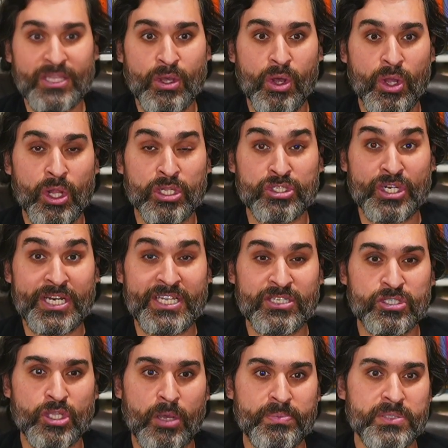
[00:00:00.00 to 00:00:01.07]
all trading
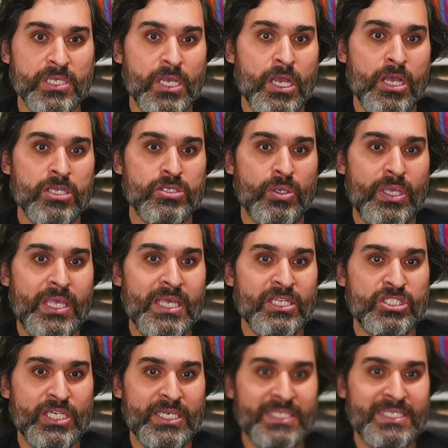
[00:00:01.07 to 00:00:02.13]
stops. So here
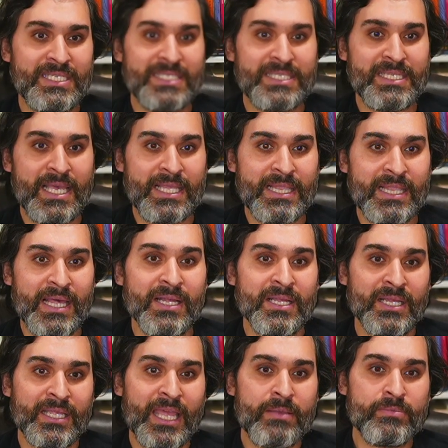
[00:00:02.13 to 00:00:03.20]
JC is saying that
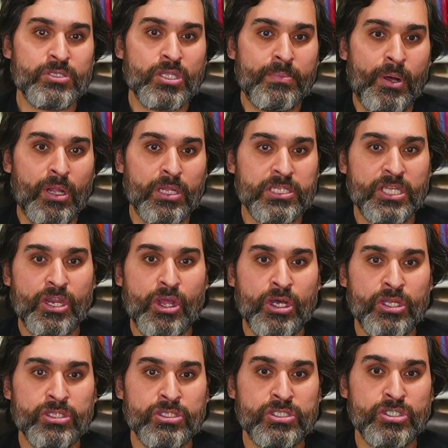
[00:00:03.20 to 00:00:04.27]
GameStop halted
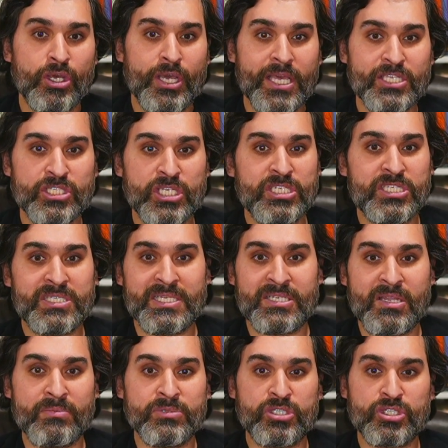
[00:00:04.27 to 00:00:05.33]
on stock exchanges is a
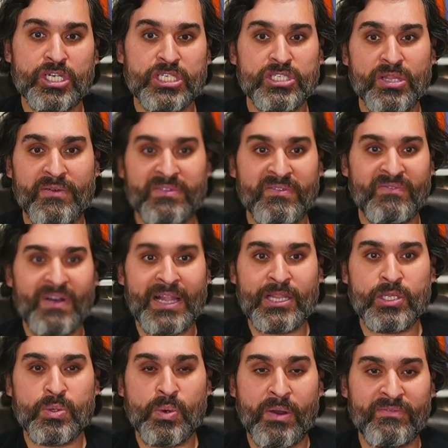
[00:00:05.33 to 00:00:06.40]
demonstration of the
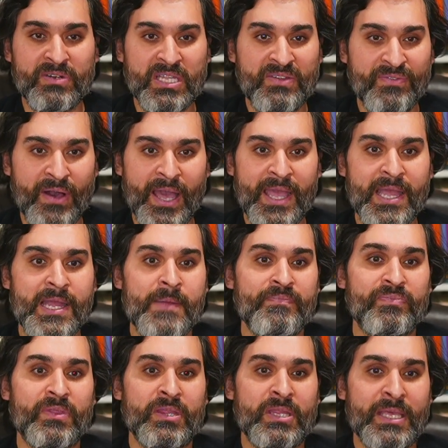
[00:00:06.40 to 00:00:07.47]
value of DeFi.
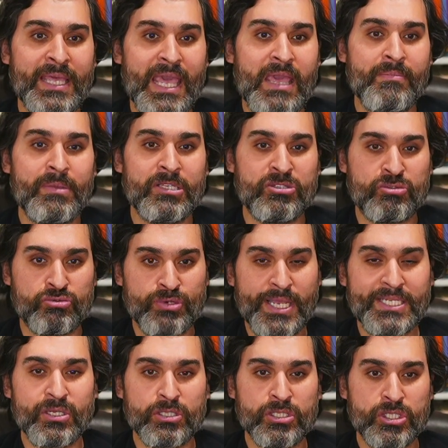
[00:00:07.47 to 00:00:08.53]
The game is
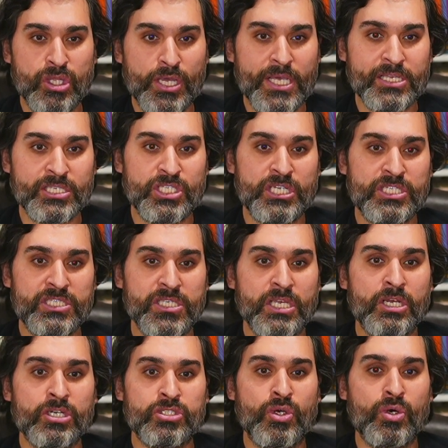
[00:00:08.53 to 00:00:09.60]
rigged on stock exchanges.
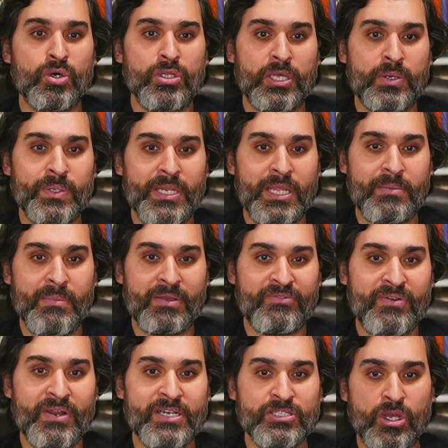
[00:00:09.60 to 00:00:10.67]
Don't liquidate my
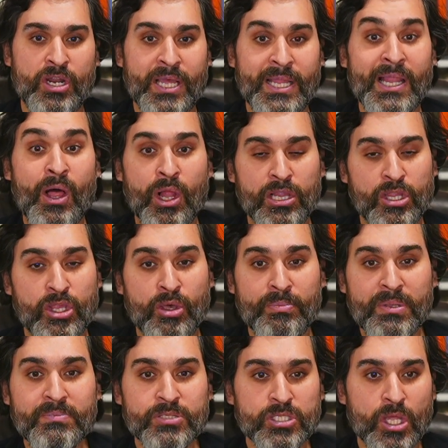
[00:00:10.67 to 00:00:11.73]
friends or I'll halt your
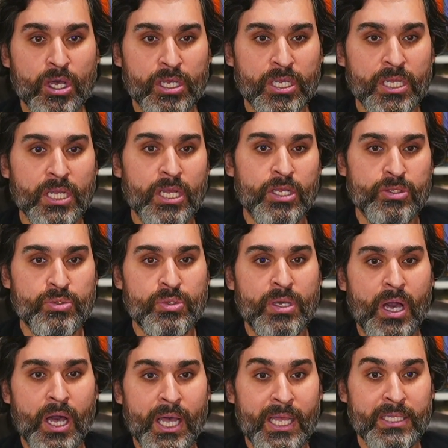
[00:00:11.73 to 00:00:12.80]
meme stock.
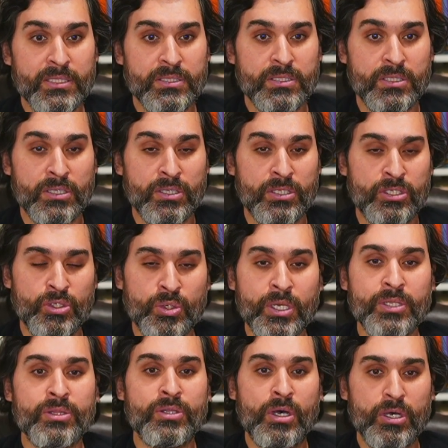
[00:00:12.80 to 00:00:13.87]
You
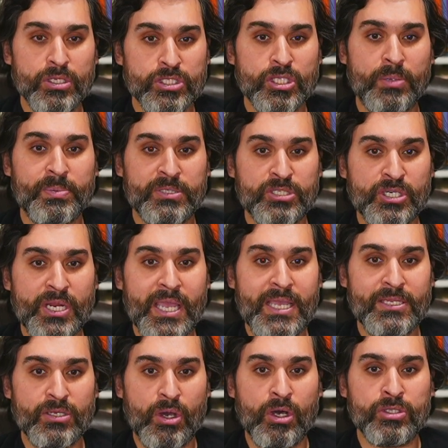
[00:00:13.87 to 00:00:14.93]
cannot stop a
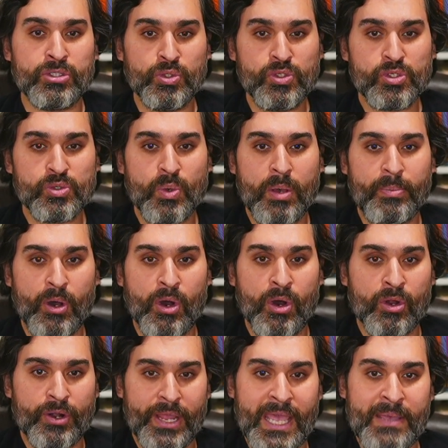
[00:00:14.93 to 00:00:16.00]
trade on Uniswap
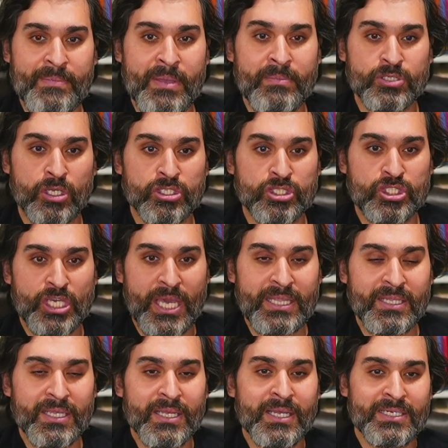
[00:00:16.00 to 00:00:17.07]
or AMMs on
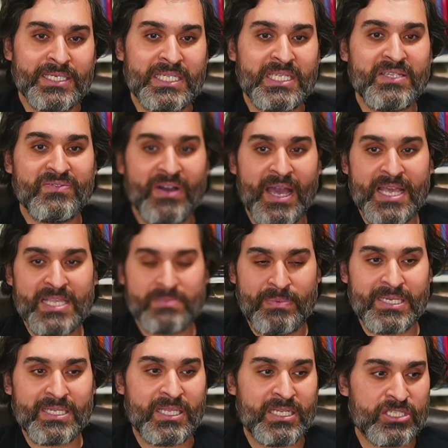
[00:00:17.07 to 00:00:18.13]
chain. DeFi is
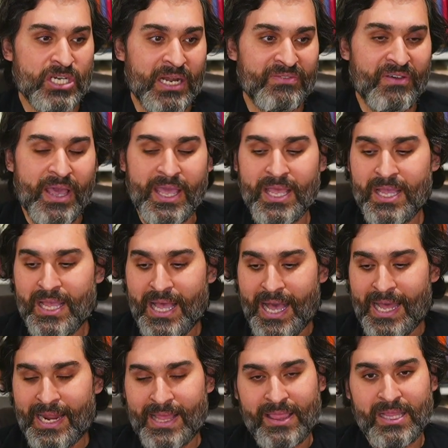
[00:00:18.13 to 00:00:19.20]
better than TradFi.
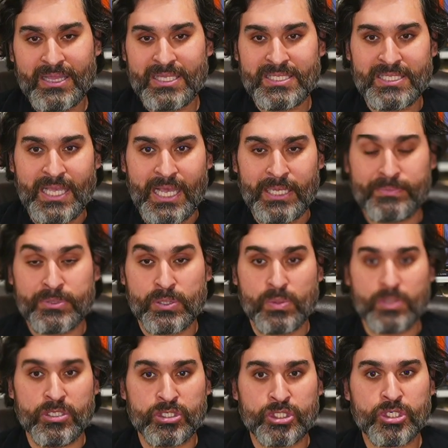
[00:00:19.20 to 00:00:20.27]
And I think this is
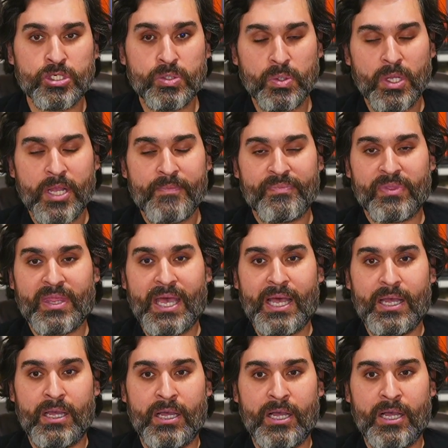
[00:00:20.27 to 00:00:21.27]
absolutely true that,